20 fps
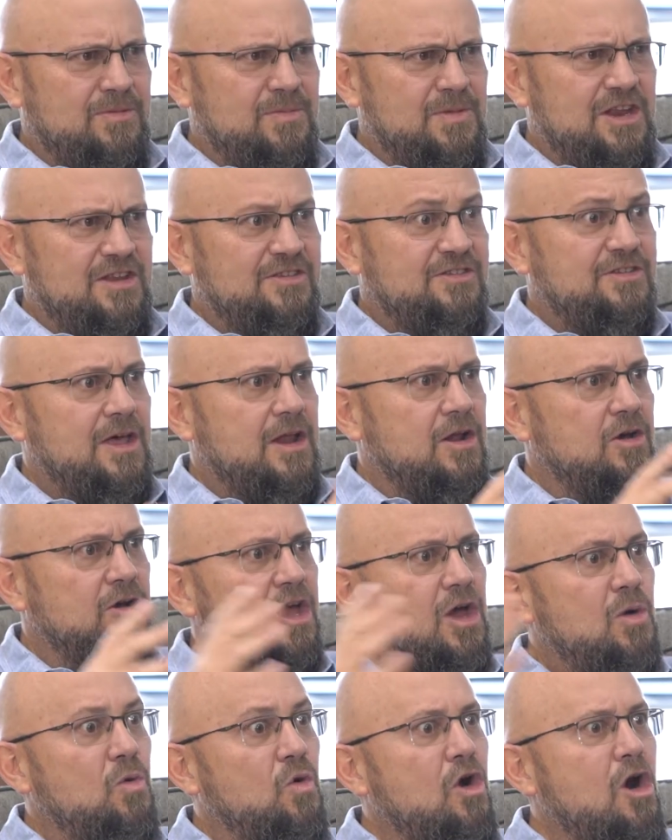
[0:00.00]
to me and said,
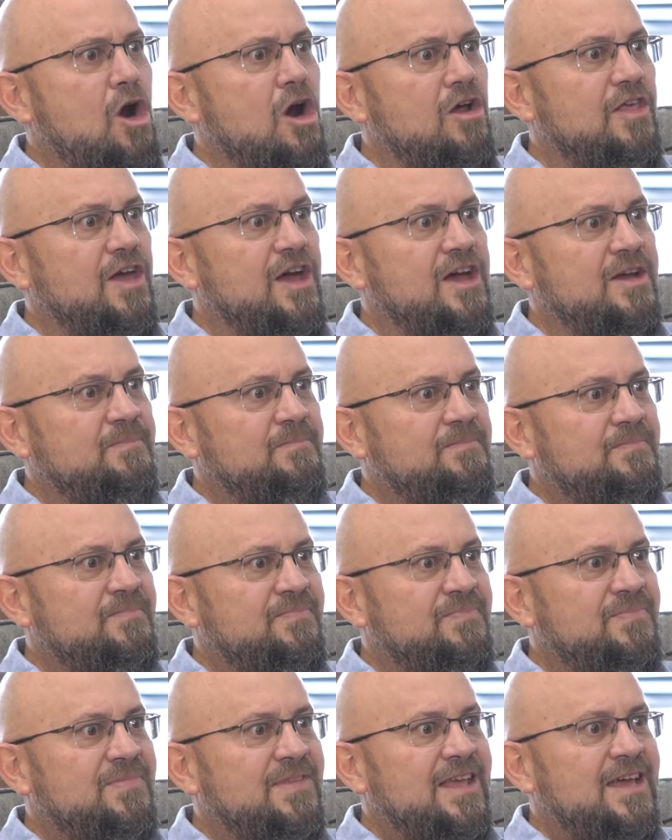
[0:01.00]
"Okay, where are they?"
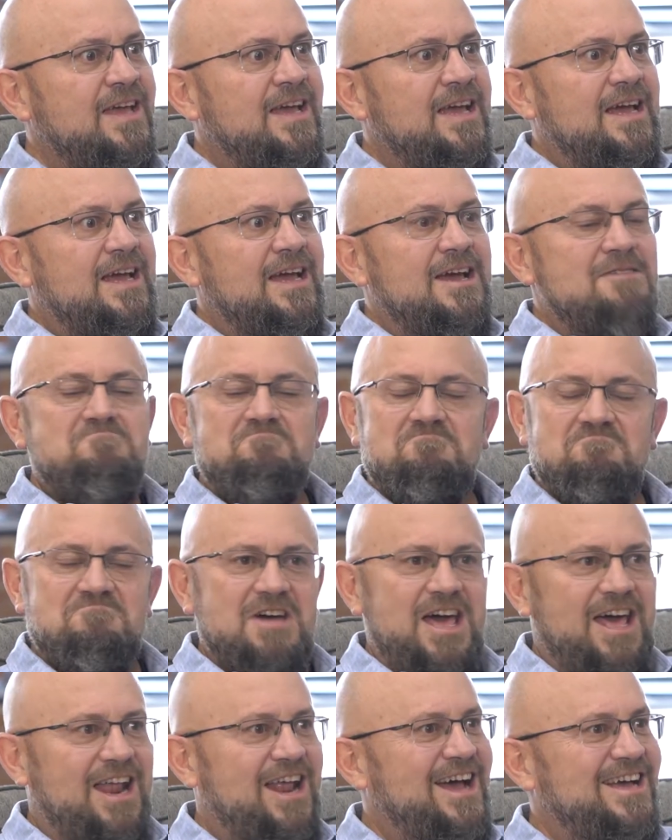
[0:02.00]

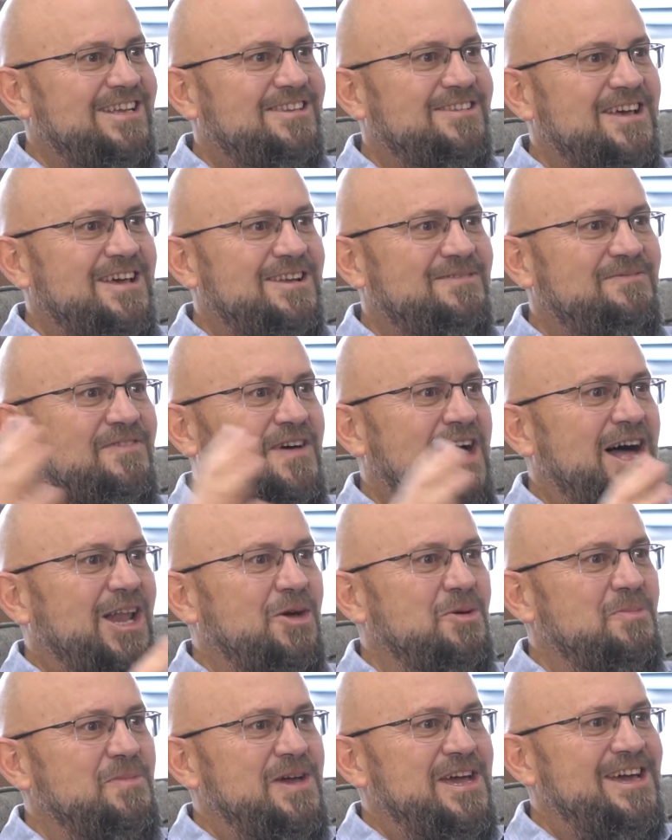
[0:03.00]
And I said,
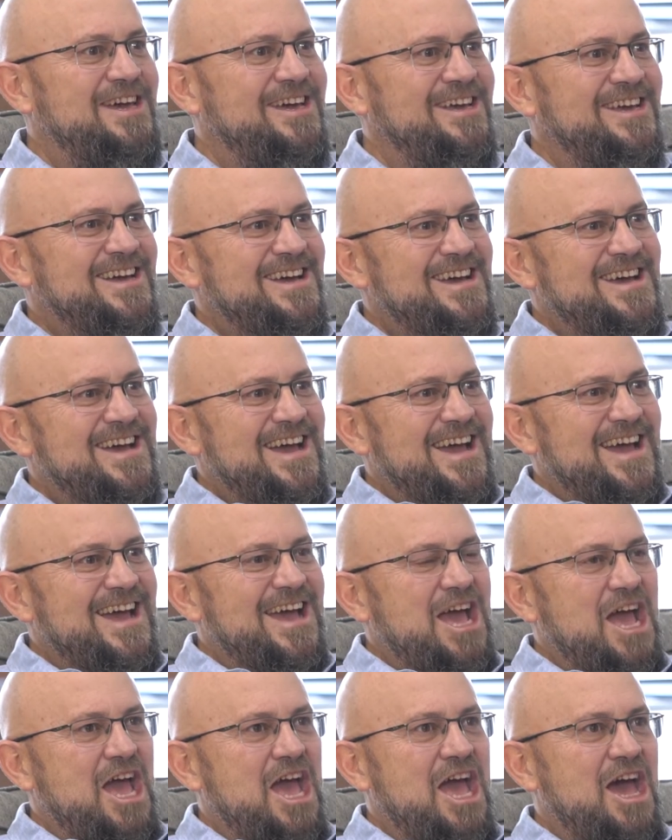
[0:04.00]
"Follow me."
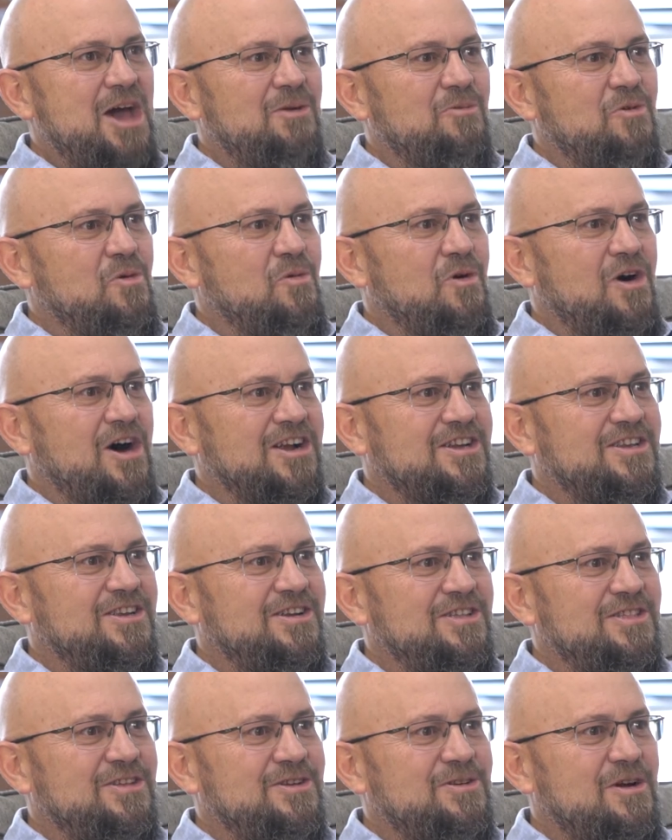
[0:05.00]
And we walked
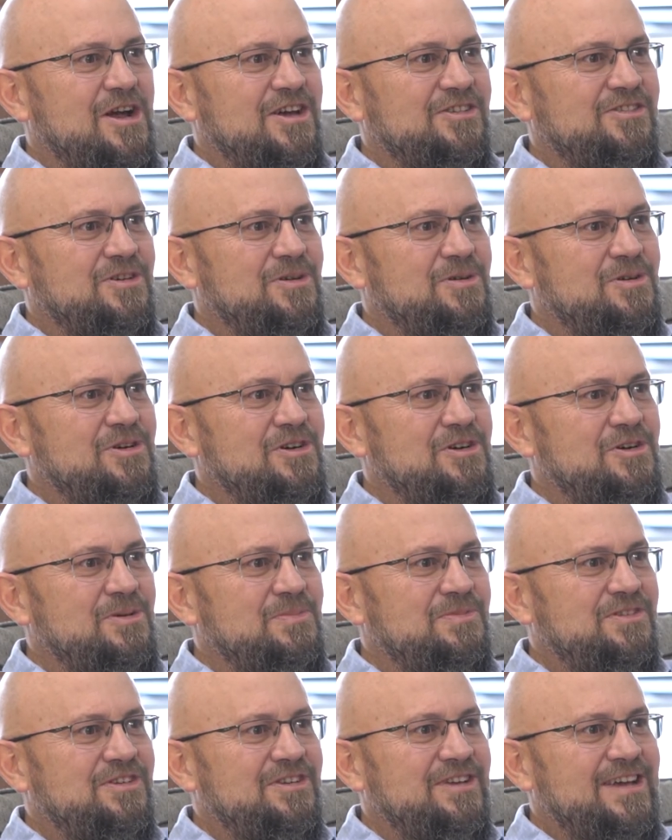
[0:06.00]
into the dressing
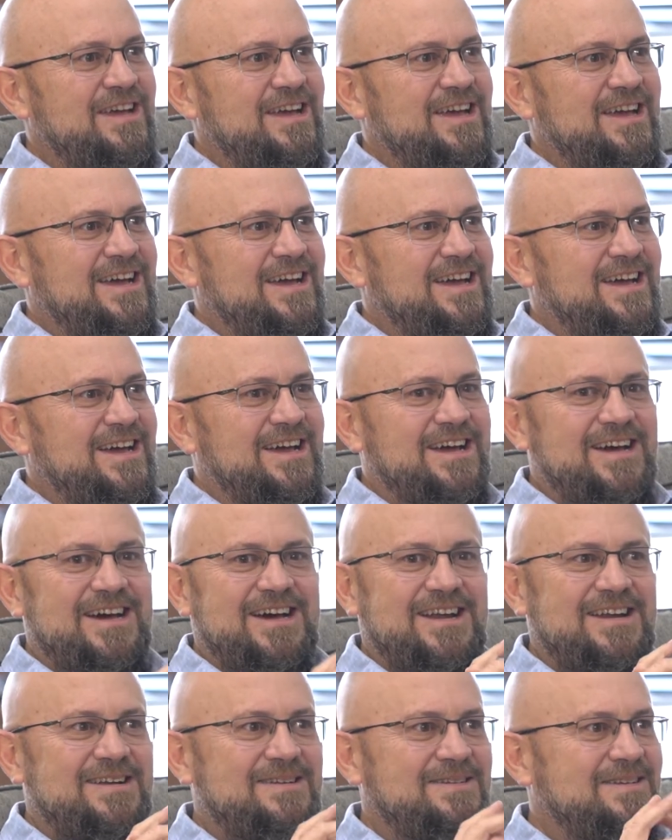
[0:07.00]
rooms,
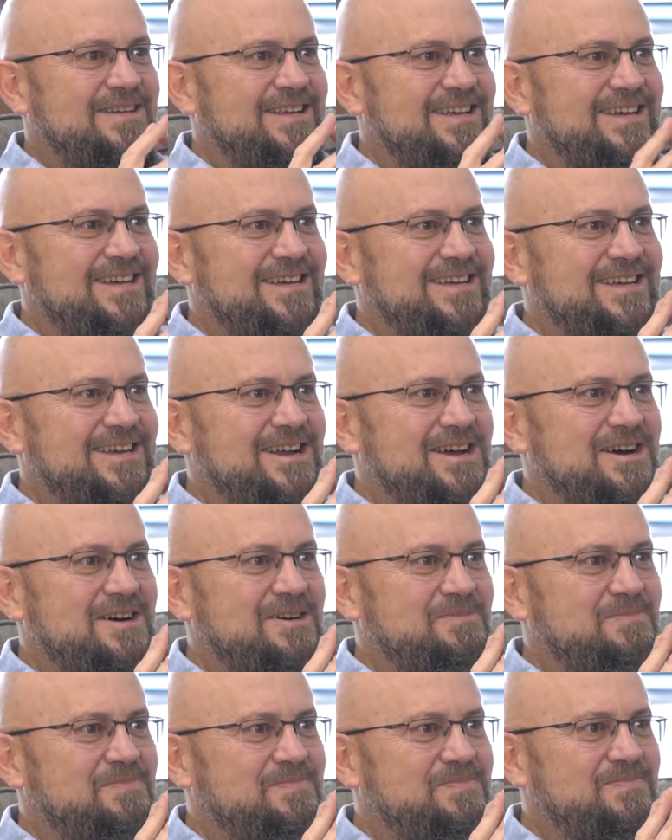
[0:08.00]
and you
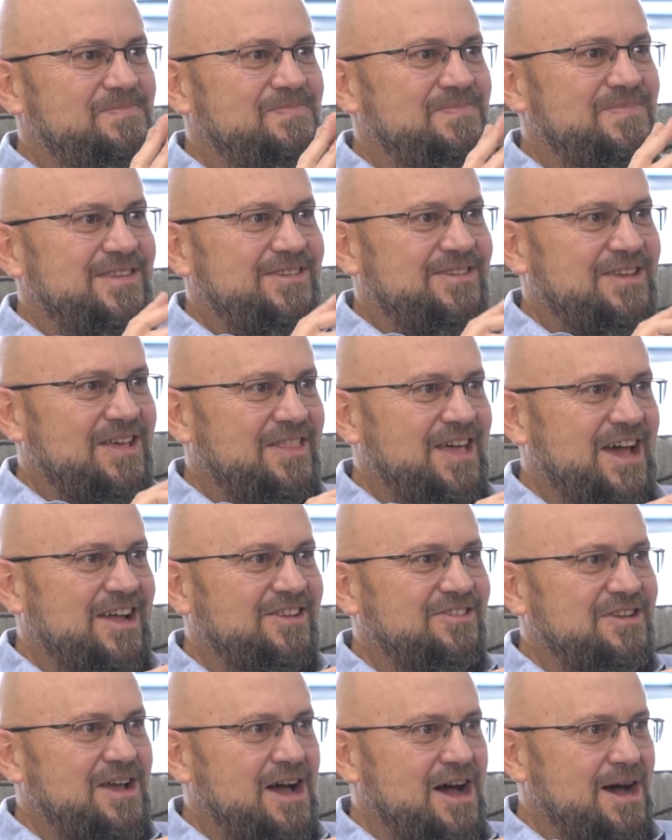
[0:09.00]
know, he said,
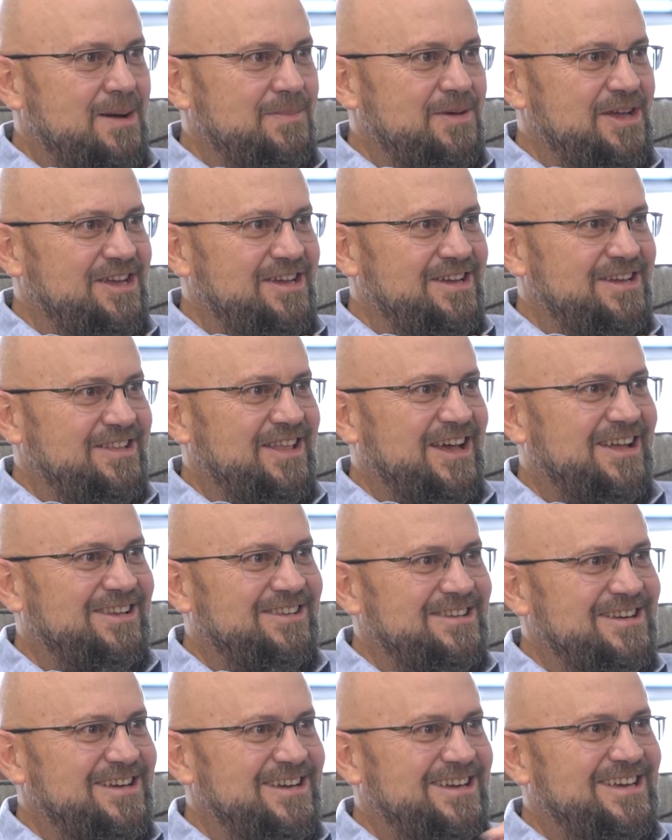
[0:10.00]
"That's Tommy and
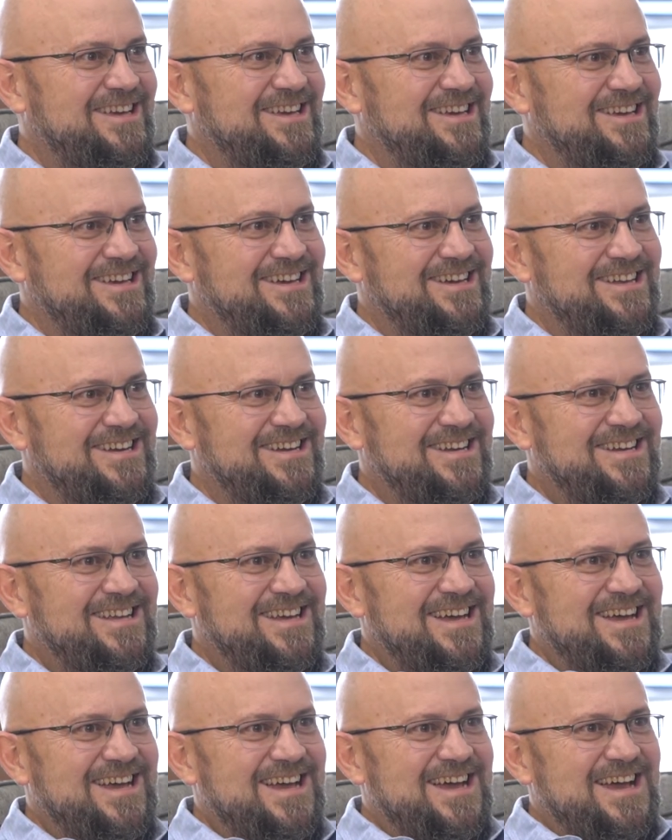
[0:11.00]
that's Nikki," and
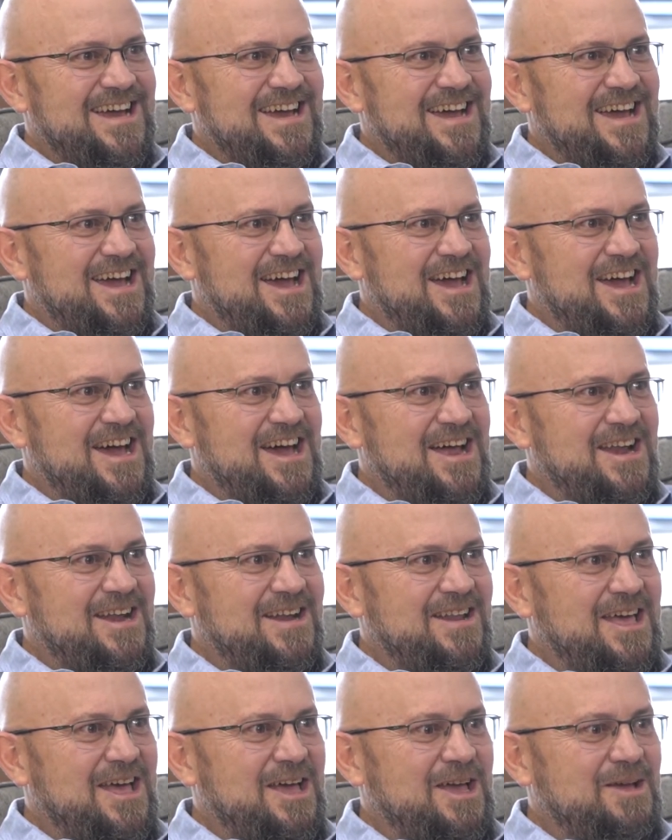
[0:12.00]

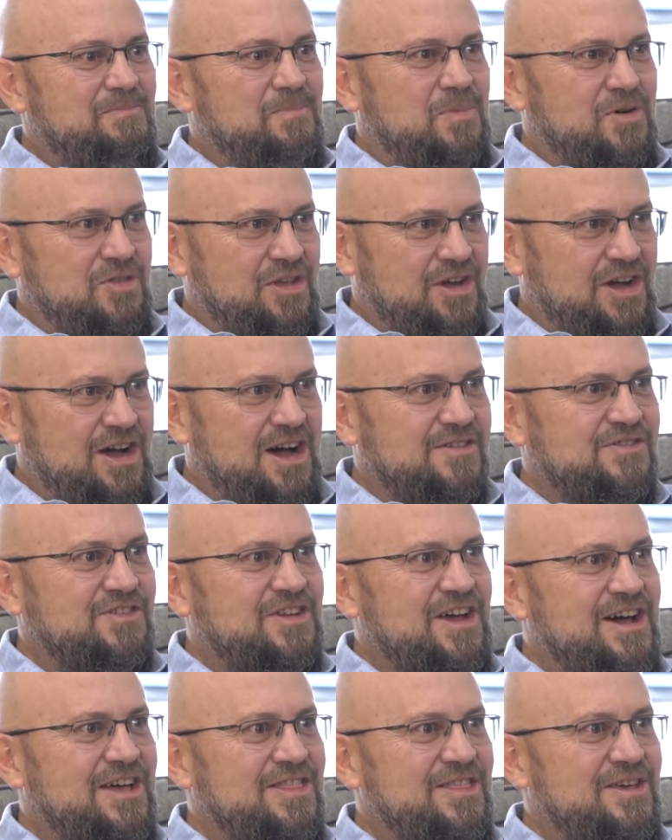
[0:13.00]
they put the
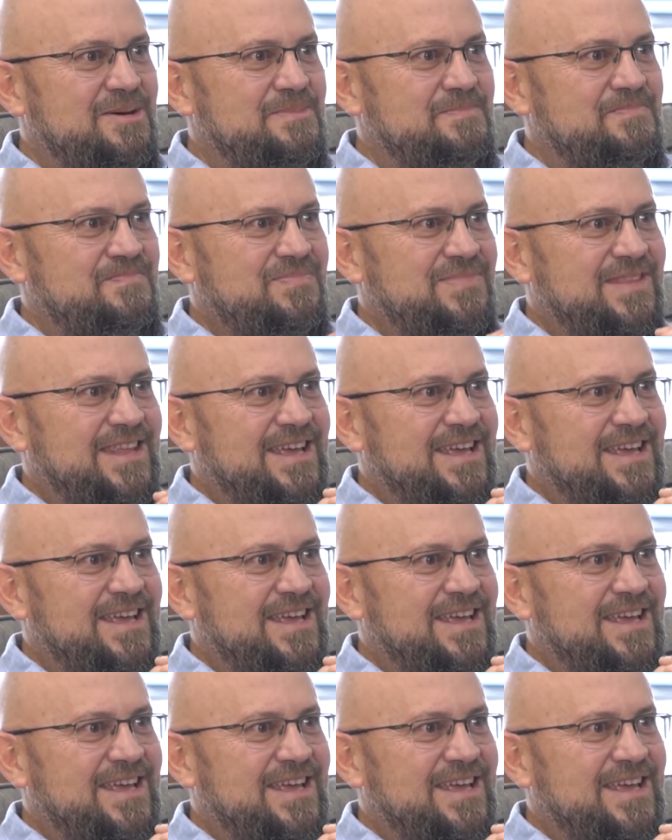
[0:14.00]
cuffs on them